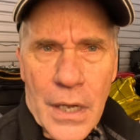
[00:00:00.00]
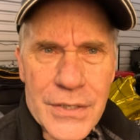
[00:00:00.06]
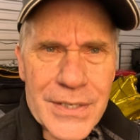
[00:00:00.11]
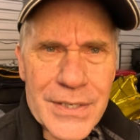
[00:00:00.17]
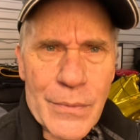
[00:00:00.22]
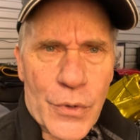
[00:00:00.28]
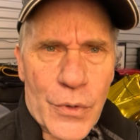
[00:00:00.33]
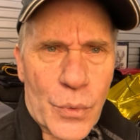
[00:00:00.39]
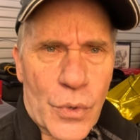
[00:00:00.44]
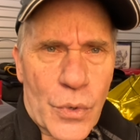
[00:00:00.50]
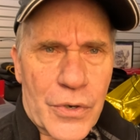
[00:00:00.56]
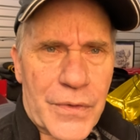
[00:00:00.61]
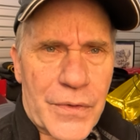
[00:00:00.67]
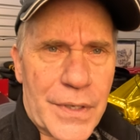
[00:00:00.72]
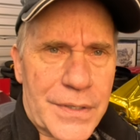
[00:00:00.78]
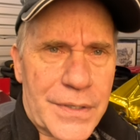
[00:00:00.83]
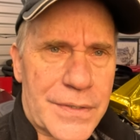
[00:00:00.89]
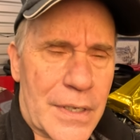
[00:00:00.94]
some of the
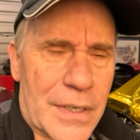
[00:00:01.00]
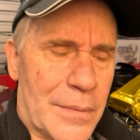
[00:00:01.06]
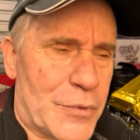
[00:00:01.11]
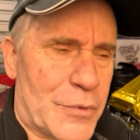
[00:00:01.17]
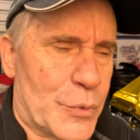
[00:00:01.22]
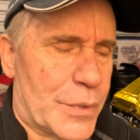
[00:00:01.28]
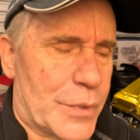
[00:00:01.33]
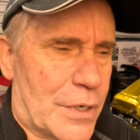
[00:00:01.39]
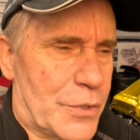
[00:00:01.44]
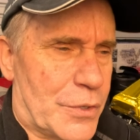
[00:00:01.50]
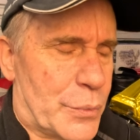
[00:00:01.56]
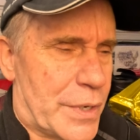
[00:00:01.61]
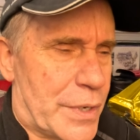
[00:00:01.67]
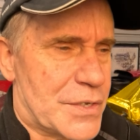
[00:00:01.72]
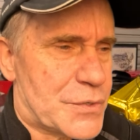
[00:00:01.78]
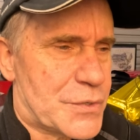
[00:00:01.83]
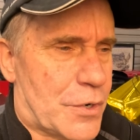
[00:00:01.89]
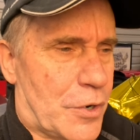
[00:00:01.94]
work that I'm doing on the
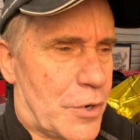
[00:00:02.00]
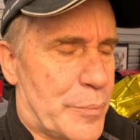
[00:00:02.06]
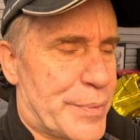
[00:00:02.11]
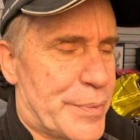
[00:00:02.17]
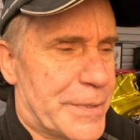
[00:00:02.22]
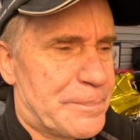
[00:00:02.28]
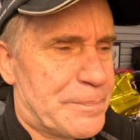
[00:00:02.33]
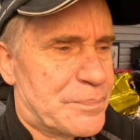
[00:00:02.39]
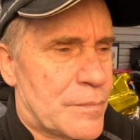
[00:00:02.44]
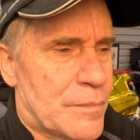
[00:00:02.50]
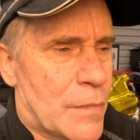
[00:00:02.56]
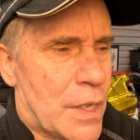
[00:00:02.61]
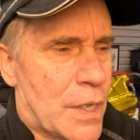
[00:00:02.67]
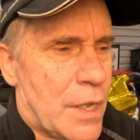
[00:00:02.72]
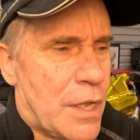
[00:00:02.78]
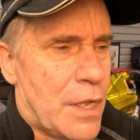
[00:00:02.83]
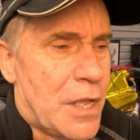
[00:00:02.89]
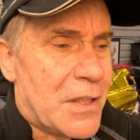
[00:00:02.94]
race car. But
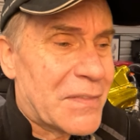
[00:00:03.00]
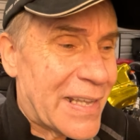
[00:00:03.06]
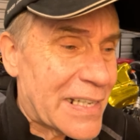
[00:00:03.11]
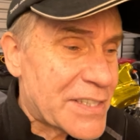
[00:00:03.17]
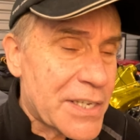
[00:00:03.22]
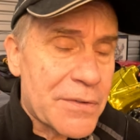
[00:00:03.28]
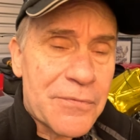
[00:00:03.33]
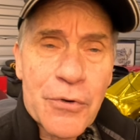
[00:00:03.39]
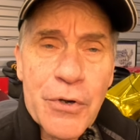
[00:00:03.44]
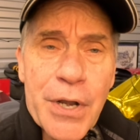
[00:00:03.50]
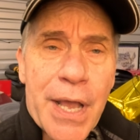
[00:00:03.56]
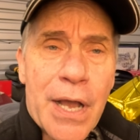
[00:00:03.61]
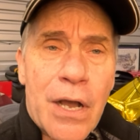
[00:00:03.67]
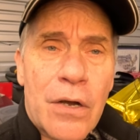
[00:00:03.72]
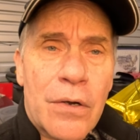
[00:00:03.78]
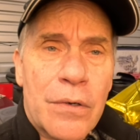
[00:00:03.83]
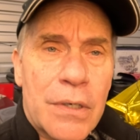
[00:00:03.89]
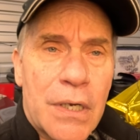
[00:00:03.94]
that's it for
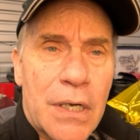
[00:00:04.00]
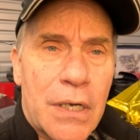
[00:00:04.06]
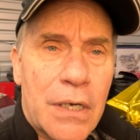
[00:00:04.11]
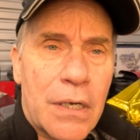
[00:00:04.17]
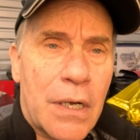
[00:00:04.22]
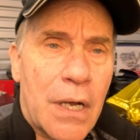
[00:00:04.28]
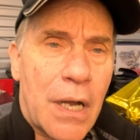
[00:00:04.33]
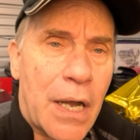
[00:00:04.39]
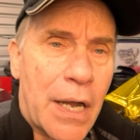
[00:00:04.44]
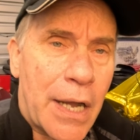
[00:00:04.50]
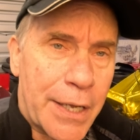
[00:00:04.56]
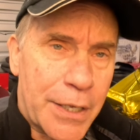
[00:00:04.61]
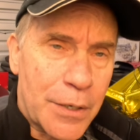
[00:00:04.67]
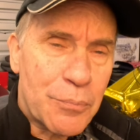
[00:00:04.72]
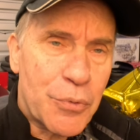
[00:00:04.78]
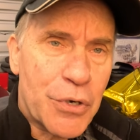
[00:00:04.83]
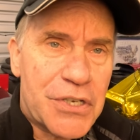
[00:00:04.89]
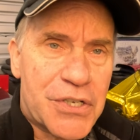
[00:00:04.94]
now. I
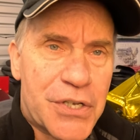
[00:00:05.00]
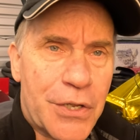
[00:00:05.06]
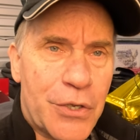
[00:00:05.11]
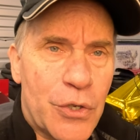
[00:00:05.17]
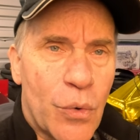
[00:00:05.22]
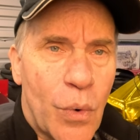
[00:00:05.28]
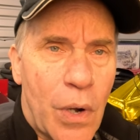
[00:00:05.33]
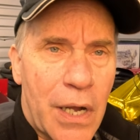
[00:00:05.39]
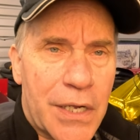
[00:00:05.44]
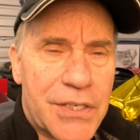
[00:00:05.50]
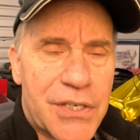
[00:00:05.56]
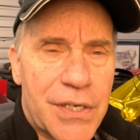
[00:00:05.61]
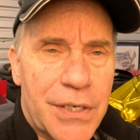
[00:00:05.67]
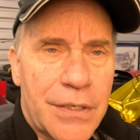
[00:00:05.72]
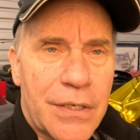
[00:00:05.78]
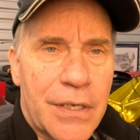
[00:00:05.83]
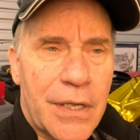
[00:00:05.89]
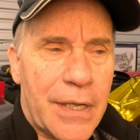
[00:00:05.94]
appreciate you
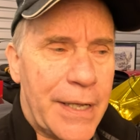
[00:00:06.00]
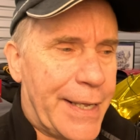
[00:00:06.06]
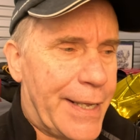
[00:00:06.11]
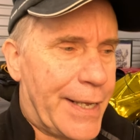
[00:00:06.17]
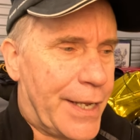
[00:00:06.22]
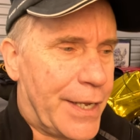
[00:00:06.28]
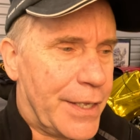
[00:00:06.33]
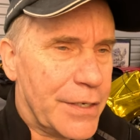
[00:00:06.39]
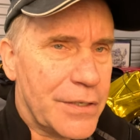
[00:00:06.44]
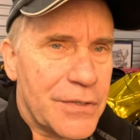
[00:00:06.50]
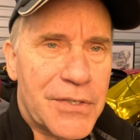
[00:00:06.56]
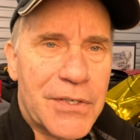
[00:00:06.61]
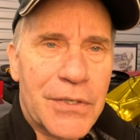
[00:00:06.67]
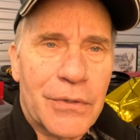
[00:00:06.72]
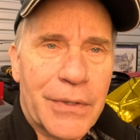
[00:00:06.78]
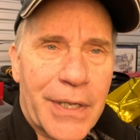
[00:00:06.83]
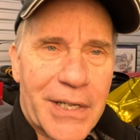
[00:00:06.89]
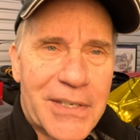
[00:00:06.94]
watching, and
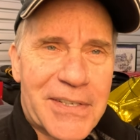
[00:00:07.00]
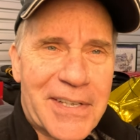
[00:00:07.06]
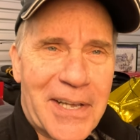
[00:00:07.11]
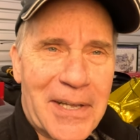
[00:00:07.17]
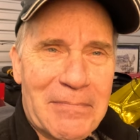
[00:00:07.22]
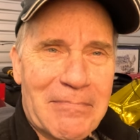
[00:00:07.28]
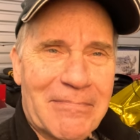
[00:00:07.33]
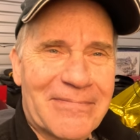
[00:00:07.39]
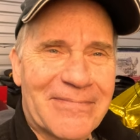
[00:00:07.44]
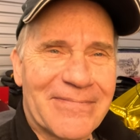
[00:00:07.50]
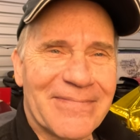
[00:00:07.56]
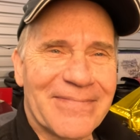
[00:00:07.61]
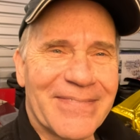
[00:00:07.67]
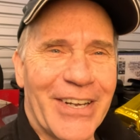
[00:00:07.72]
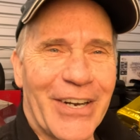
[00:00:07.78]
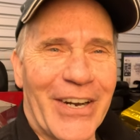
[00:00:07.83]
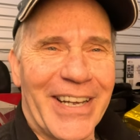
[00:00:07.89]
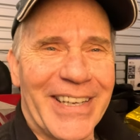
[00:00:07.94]
until next time.
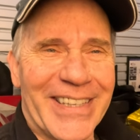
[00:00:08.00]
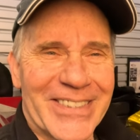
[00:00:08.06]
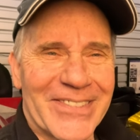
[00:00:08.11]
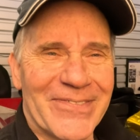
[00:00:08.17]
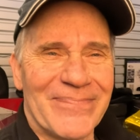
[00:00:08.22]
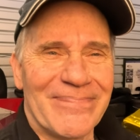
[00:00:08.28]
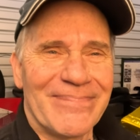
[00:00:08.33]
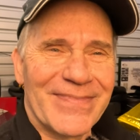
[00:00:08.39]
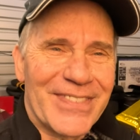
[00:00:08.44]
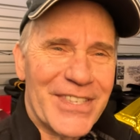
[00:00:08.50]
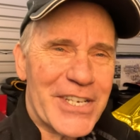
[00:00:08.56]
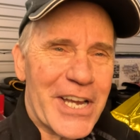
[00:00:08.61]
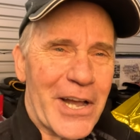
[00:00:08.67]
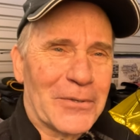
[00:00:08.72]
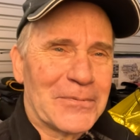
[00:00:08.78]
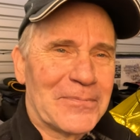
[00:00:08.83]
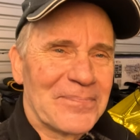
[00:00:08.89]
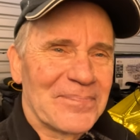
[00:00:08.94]
All right,
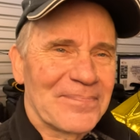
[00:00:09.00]
ciao.